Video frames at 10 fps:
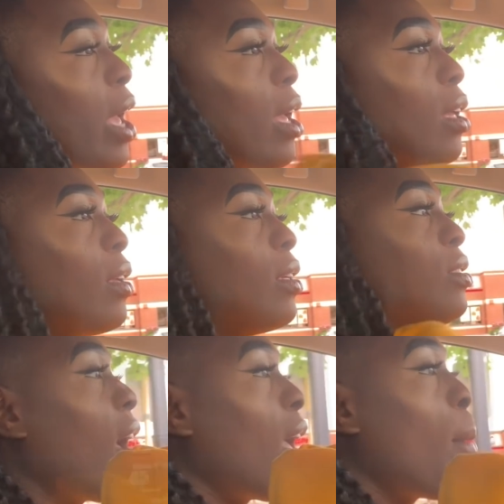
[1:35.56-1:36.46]

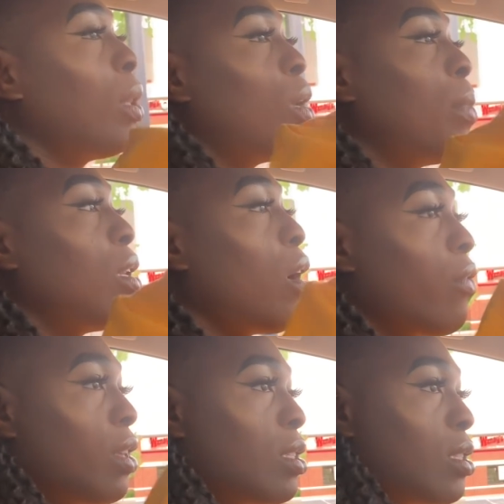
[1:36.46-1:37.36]
that. I'm a little bit
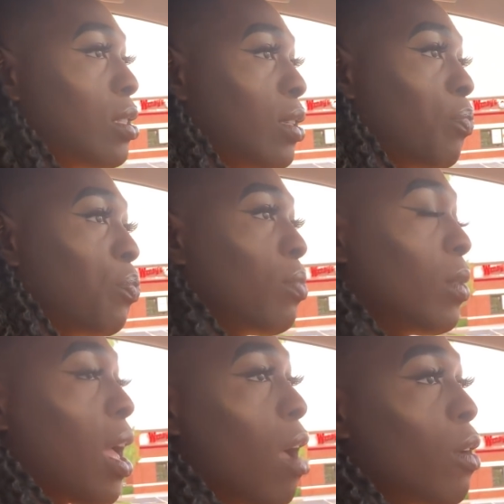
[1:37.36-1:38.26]
nervous.
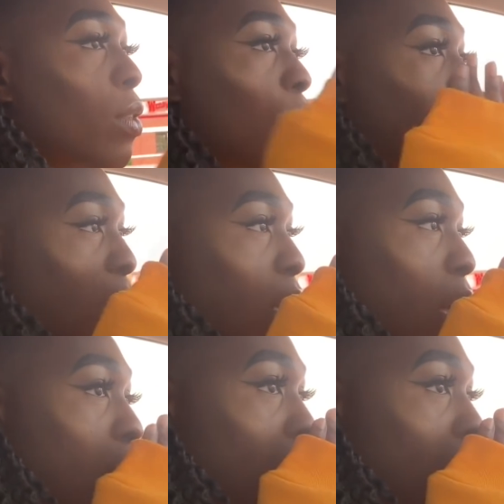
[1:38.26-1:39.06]
I don't think I recognize